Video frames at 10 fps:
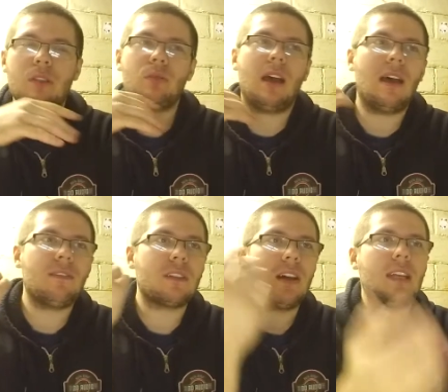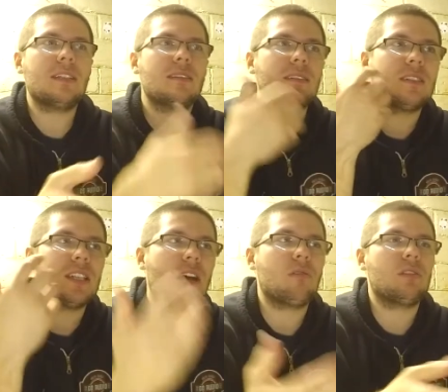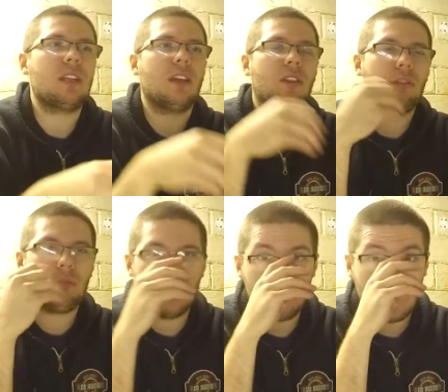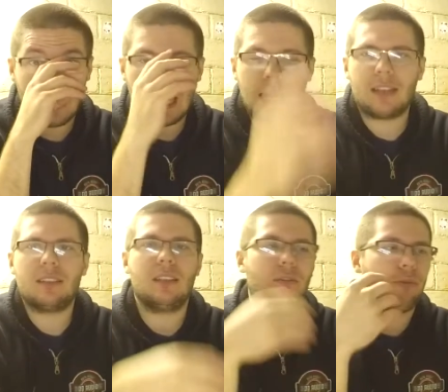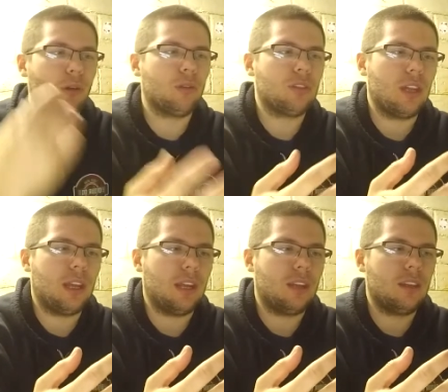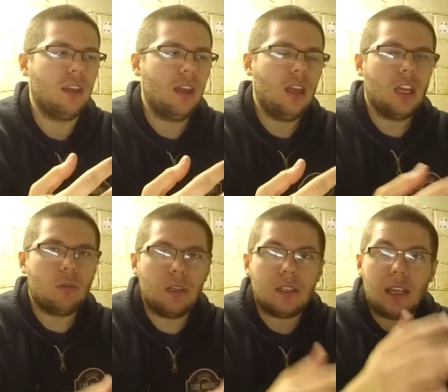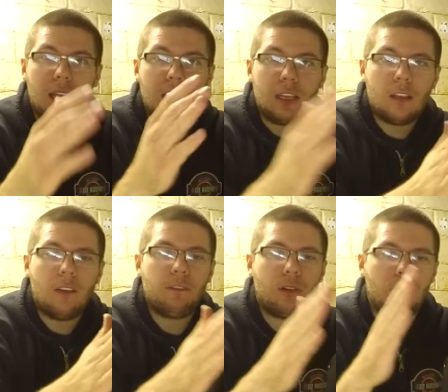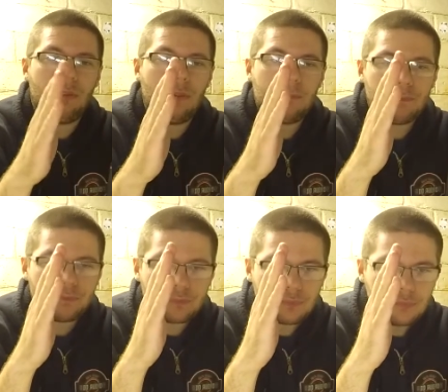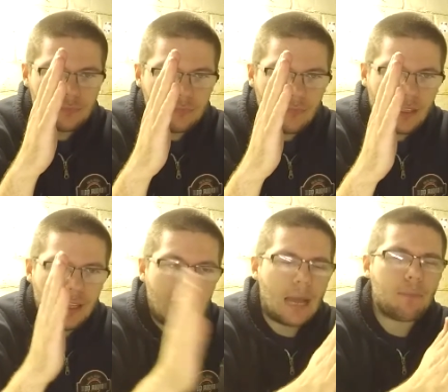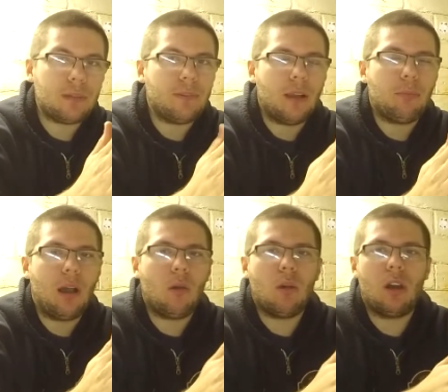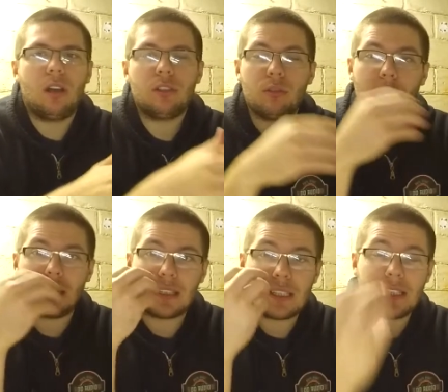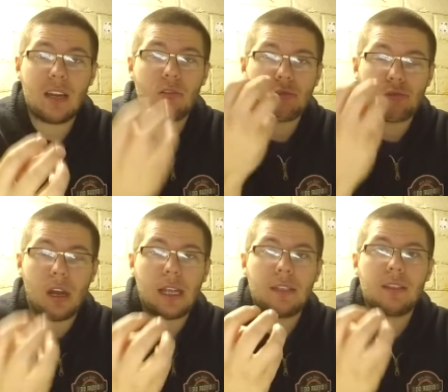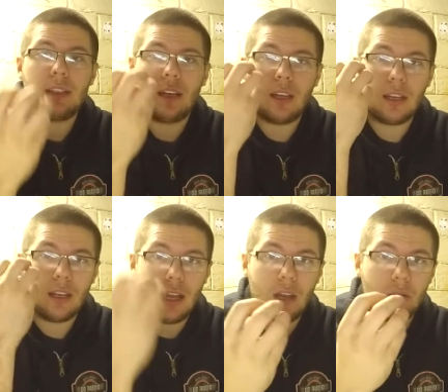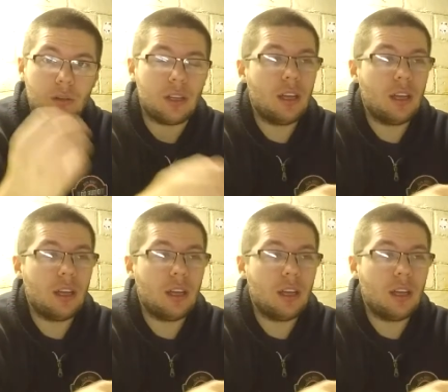to have nice sounding three-way active front end with enough of amplify power to make it sound right and loud,